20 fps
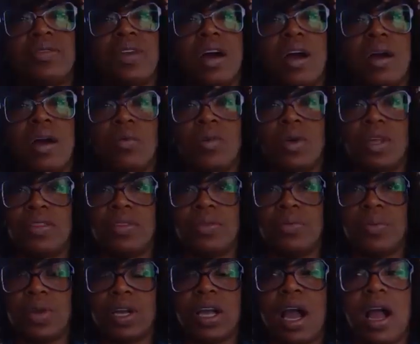thought with
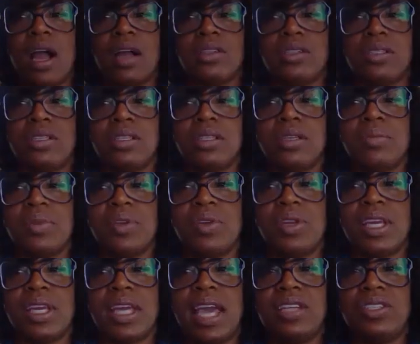regards to
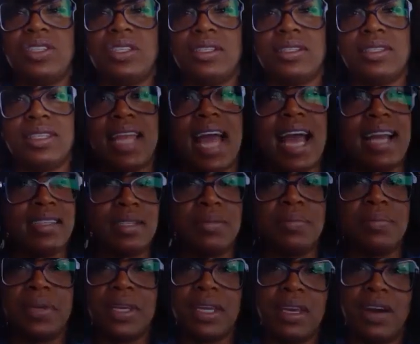communication is not to
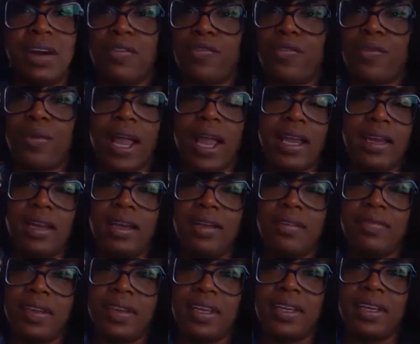be afraid
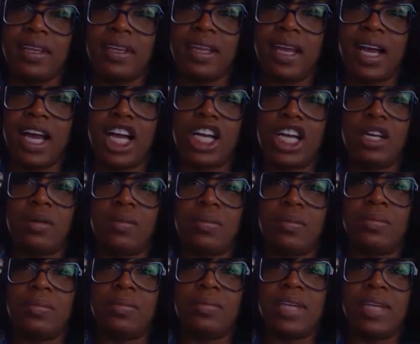of it,
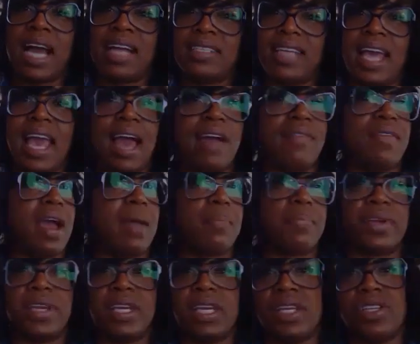not to have
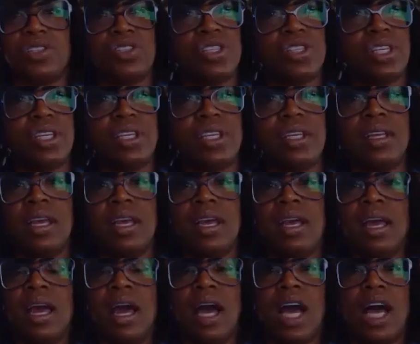apprehension,
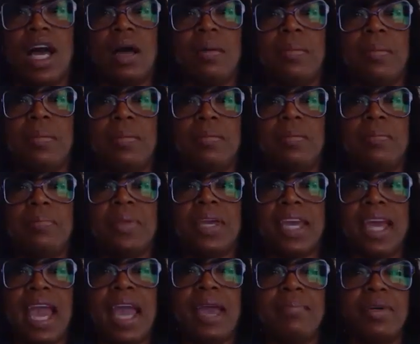
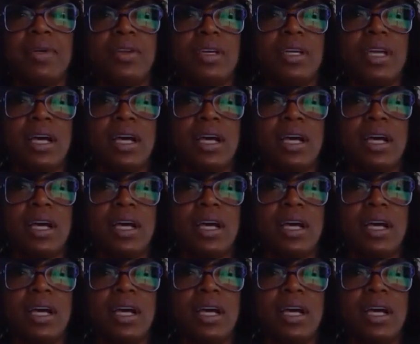be able to